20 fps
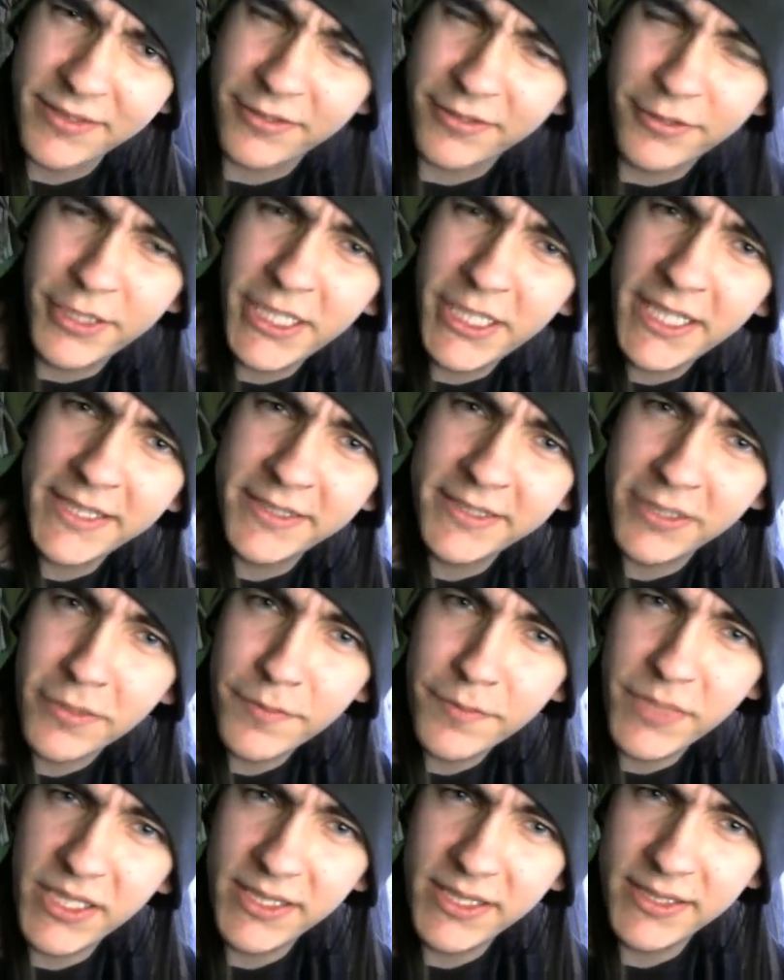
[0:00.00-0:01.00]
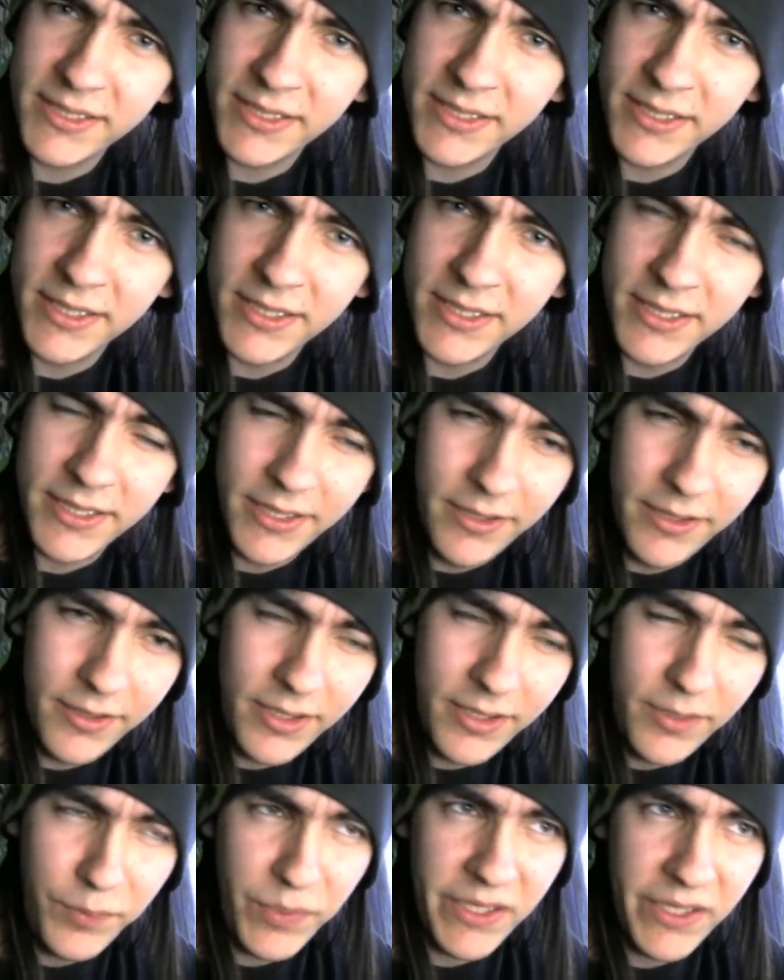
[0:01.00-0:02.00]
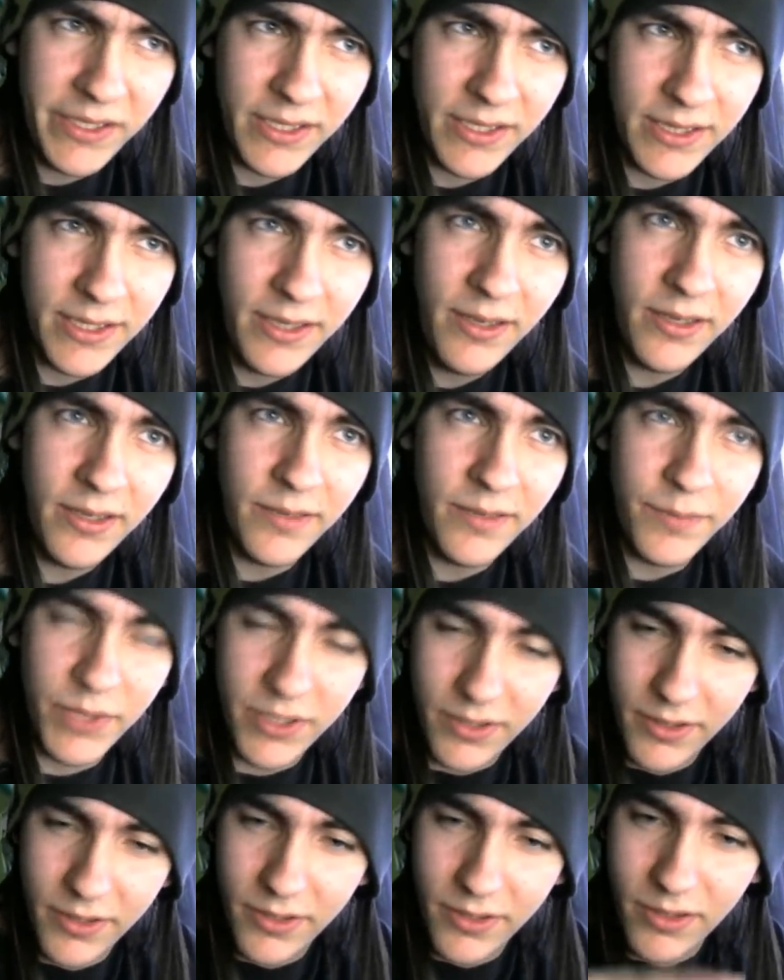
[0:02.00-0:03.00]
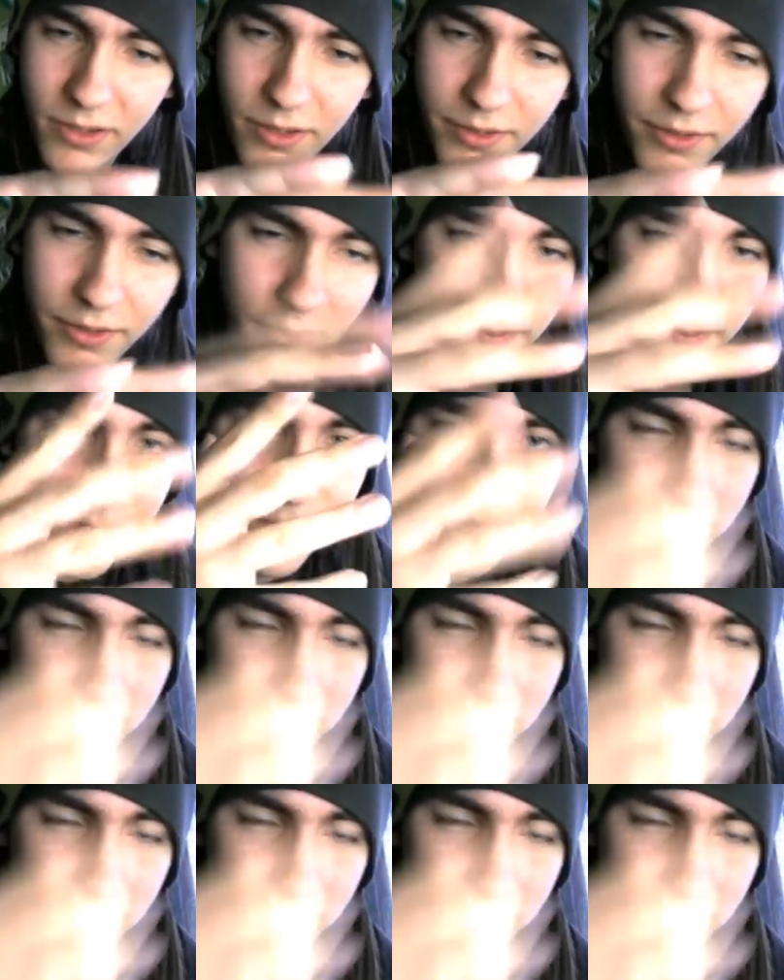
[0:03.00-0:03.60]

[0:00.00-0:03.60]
create zombies? You keep being alive, but all your